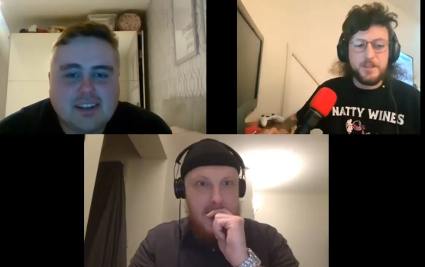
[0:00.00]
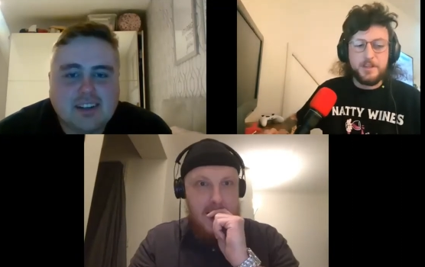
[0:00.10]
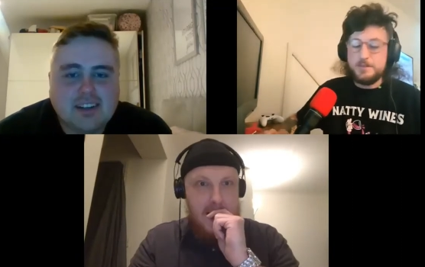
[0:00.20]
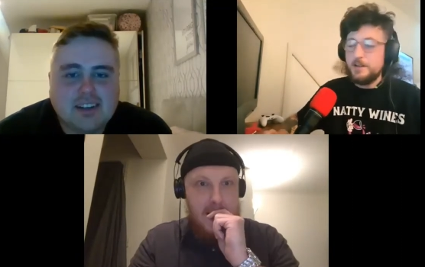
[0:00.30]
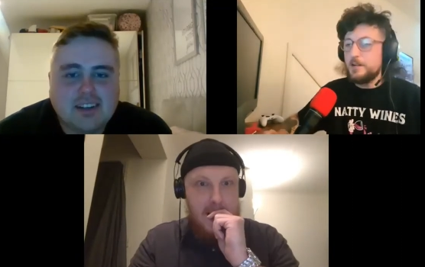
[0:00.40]

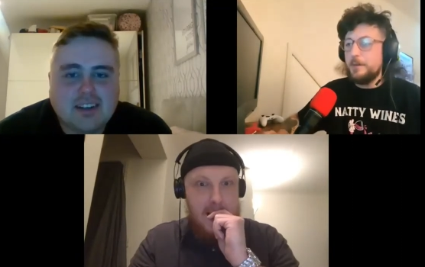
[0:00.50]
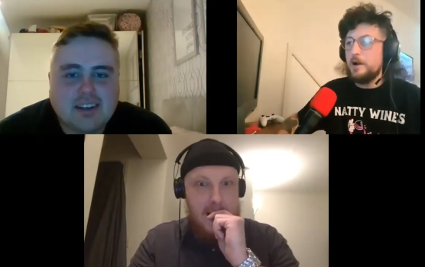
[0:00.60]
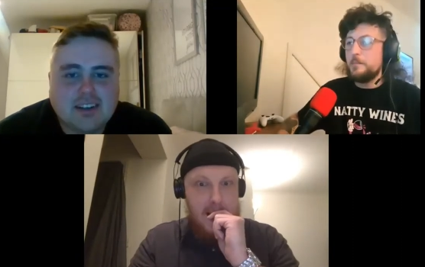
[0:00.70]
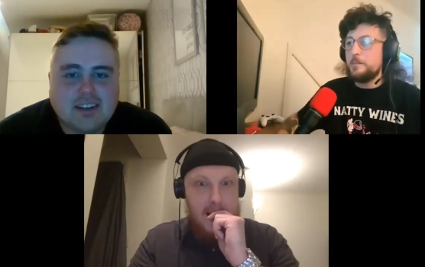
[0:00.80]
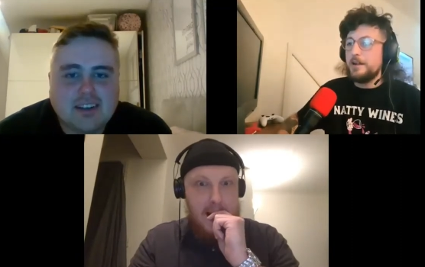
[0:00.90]
Speaker 1: you talk
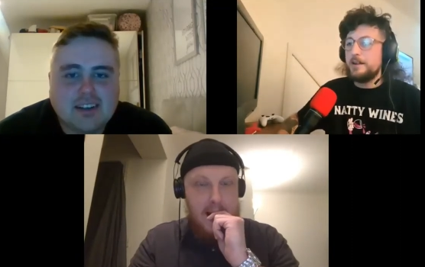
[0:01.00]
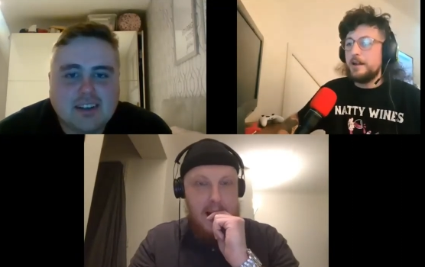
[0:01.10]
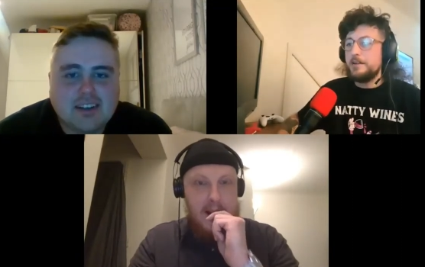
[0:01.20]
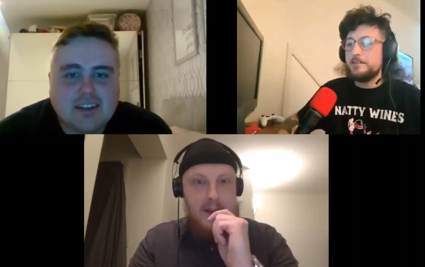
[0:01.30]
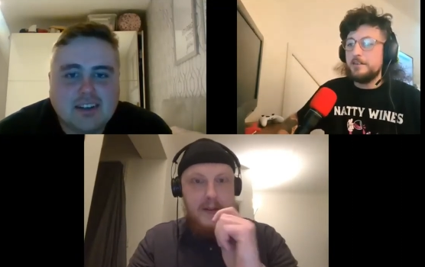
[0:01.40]
about Brandon
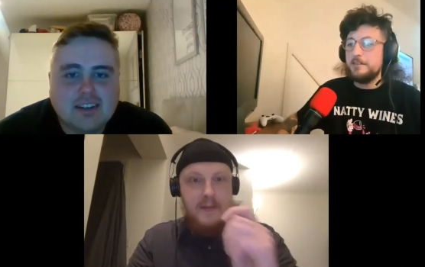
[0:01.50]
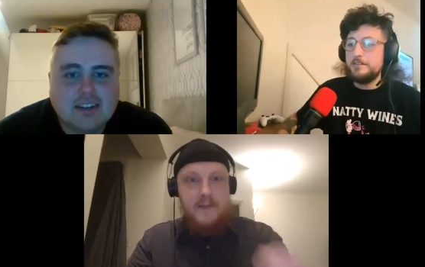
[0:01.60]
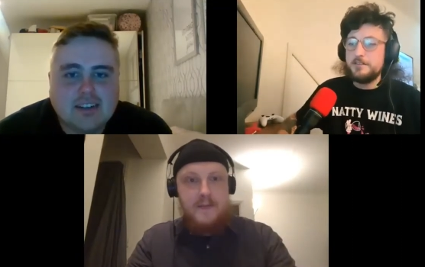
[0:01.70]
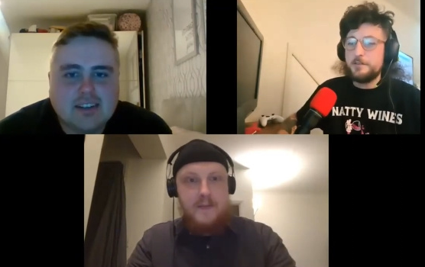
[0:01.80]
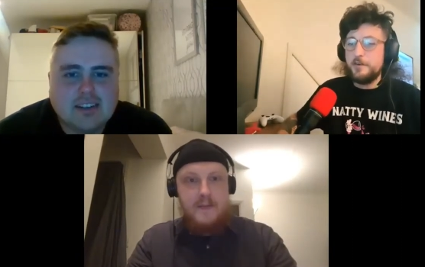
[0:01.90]
Anderson
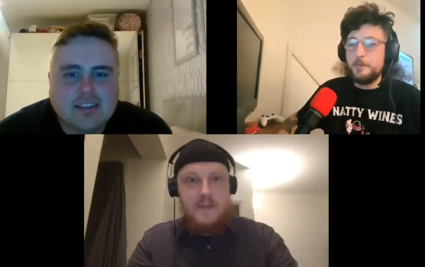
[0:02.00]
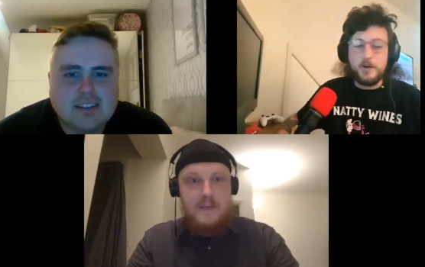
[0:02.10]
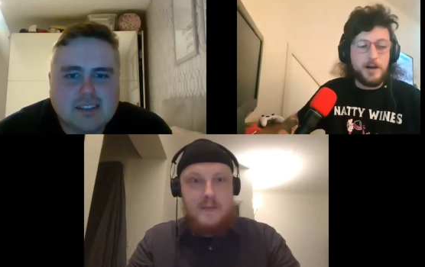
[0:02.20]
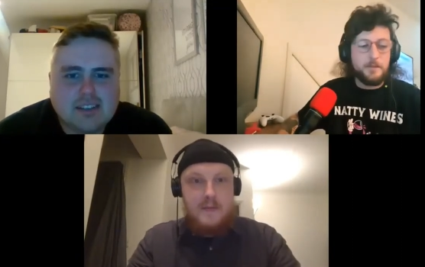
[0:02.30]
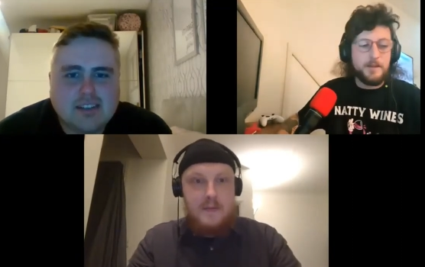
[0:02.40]
just before we
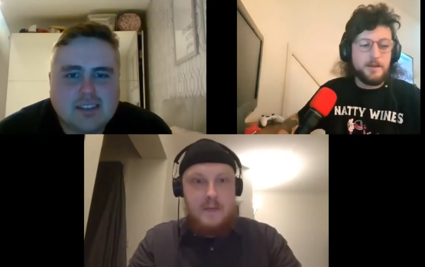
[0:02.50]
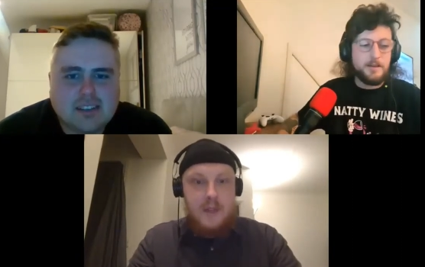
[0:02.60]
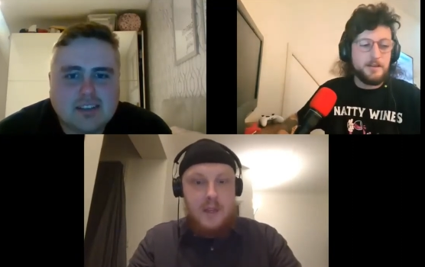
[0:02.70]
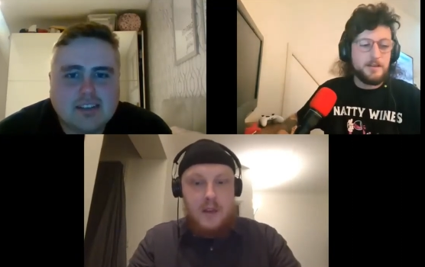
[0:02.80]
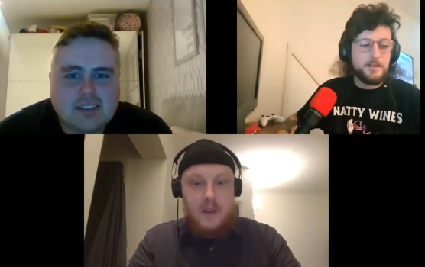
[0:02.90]
cut out there.
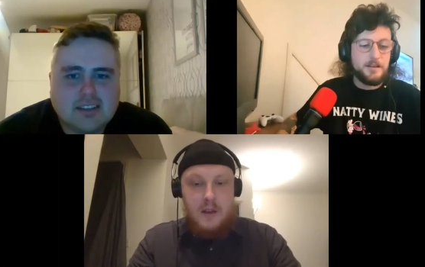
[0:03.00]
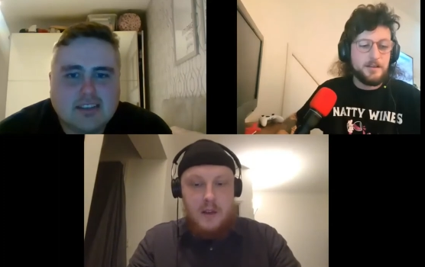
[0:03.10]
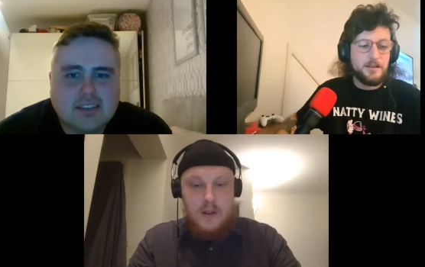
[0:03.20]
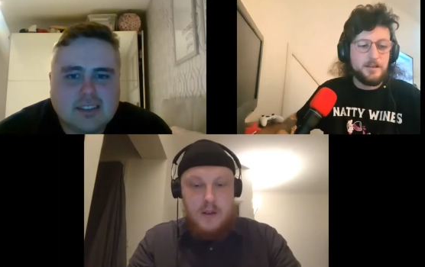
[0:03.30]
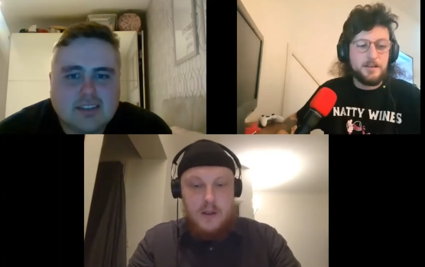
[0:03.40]

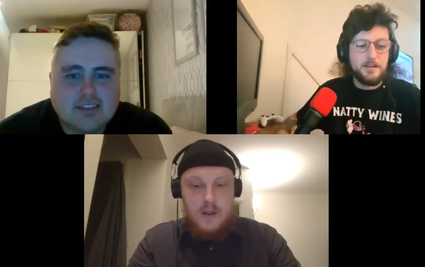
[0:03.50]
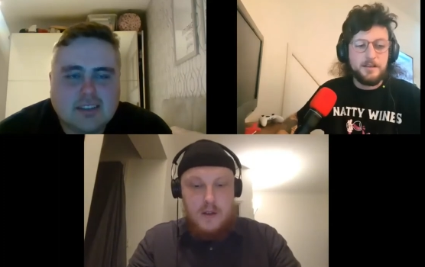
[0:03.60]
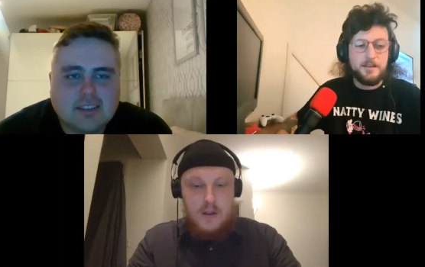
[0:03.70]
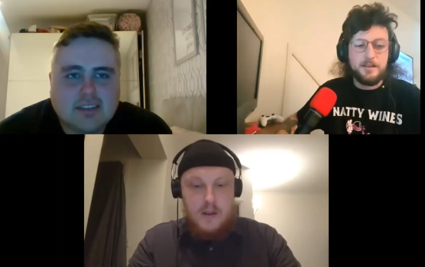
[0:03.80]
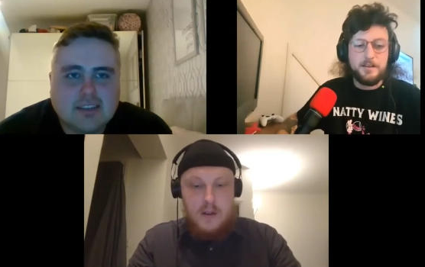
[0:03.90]

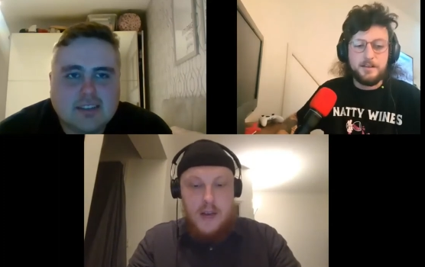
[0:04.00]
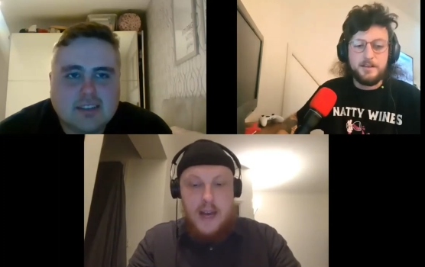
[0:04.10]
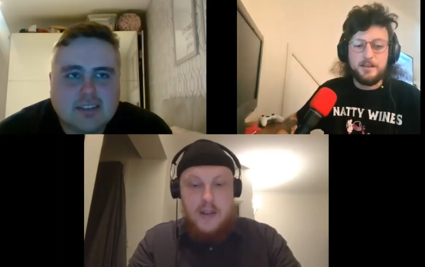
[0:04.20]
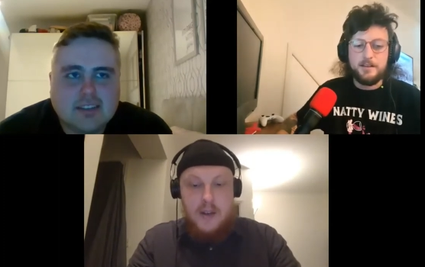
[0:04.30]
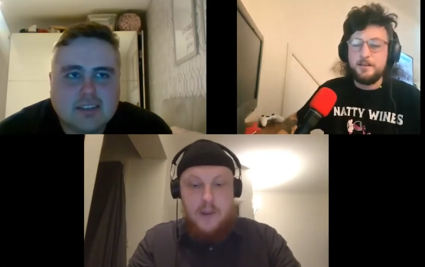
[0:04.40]

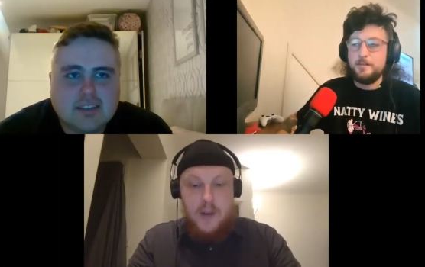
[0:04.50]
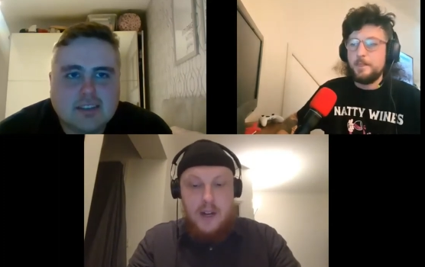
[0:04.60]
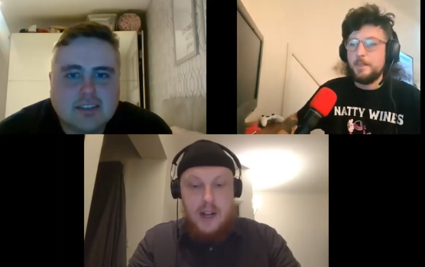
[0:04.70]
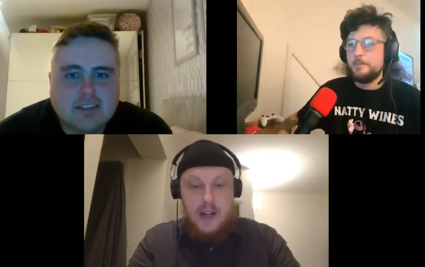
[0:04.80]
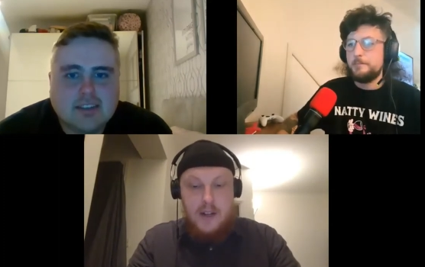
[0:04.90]
Speaker 2: Yeah, so
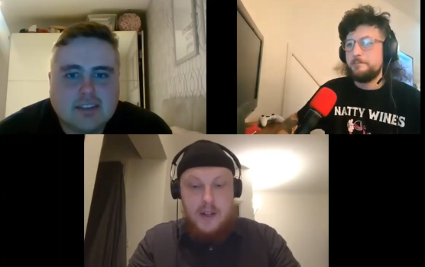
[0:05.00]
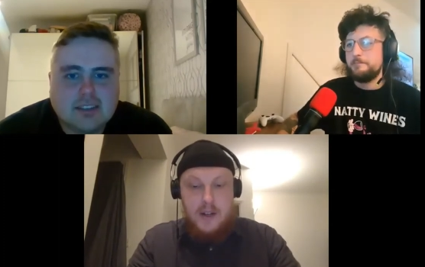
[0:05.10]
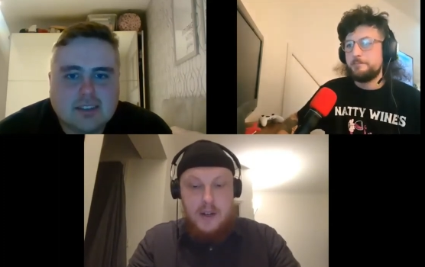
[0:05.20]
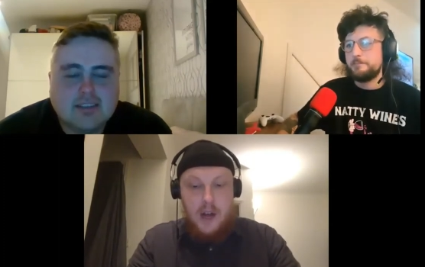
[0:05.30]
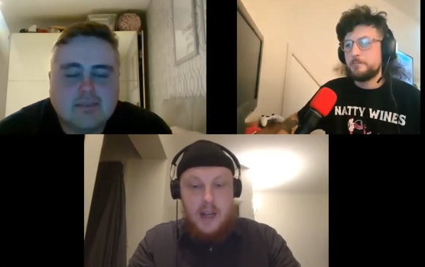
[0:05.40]
Brandon
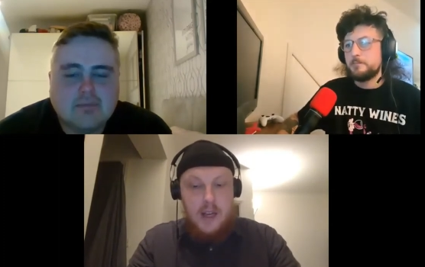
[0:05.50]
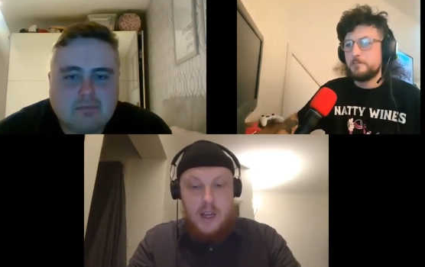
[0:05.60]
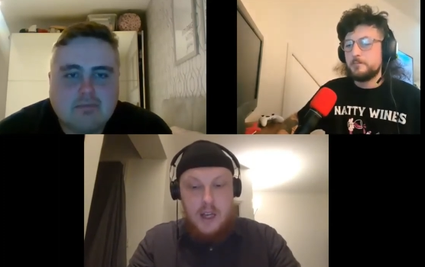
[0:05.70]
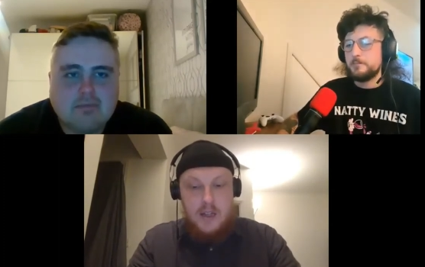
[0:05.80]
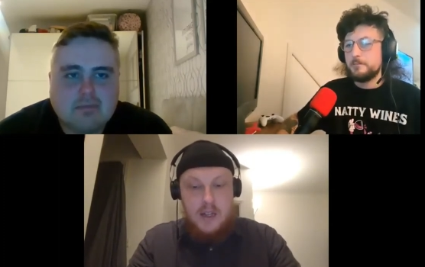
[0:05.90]
Anderson, like
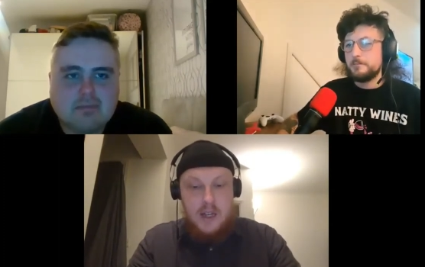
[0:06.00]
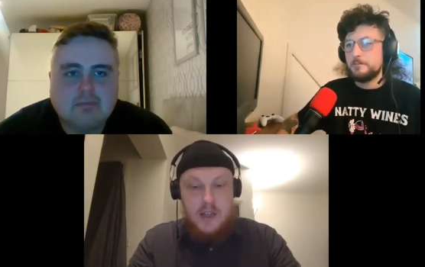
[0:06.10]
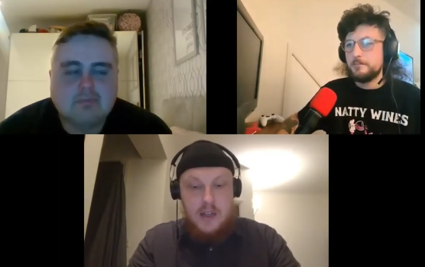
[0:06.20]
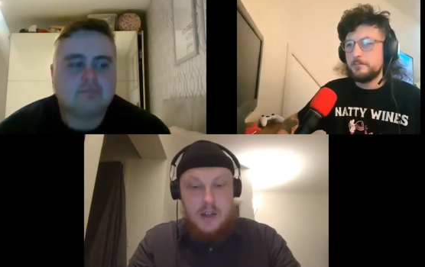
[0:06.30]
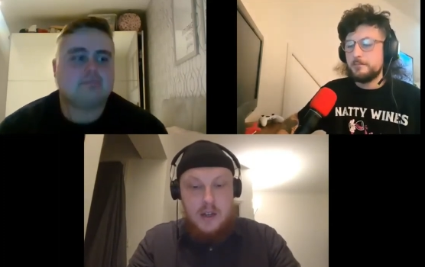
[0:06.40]
he's
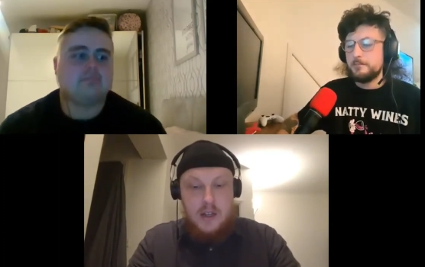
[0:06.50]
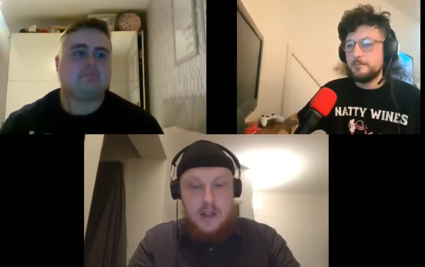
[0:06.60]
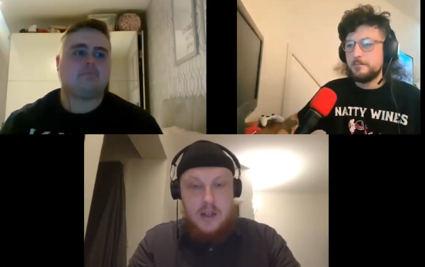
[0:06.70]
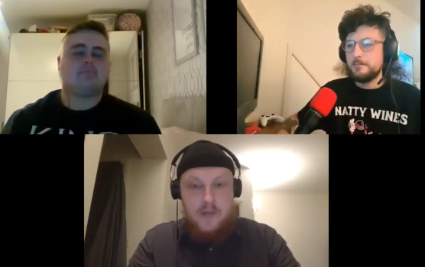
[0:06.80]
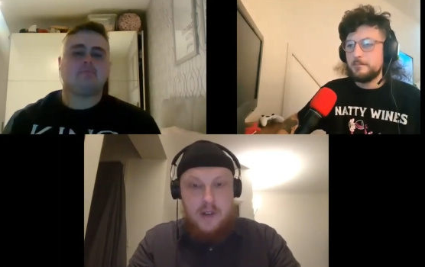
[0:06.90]
he's a
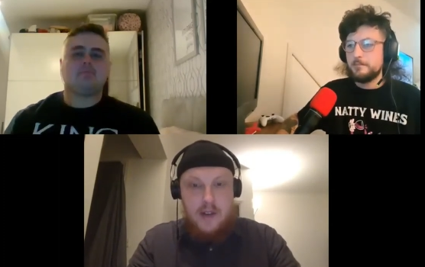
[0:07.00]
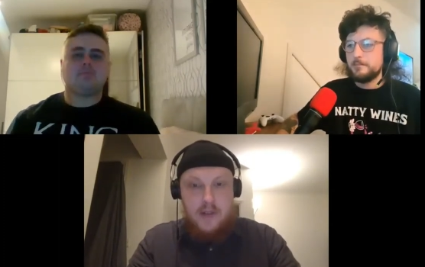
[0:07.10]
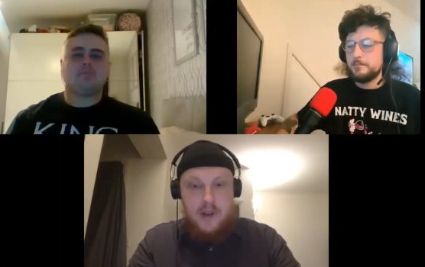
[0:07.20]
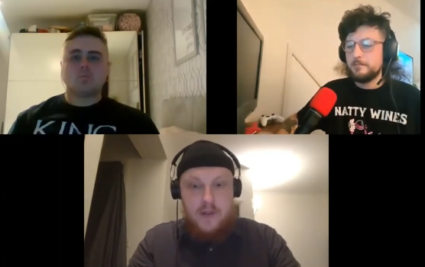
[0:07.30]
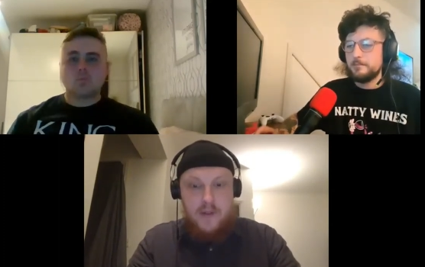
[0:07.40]
he's a different
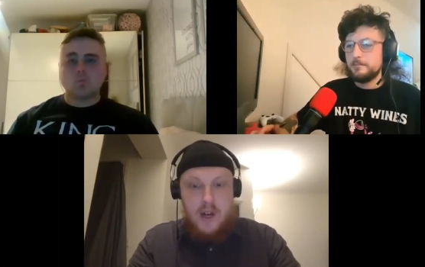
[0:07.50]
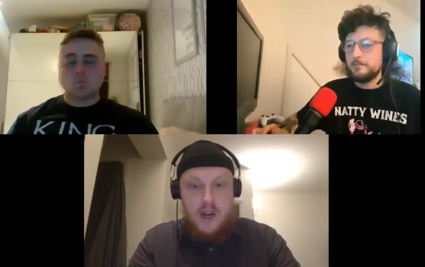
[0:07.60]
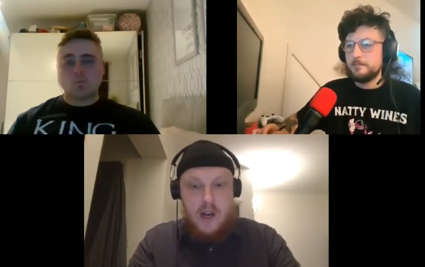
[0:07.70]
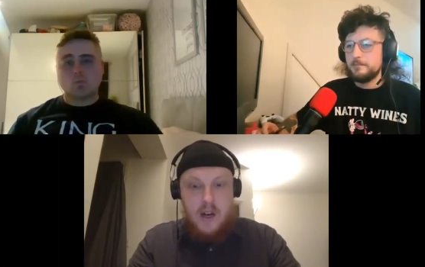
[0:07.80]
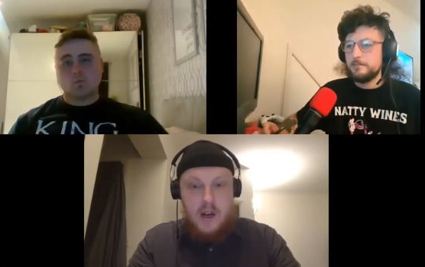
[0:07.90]
level of uh,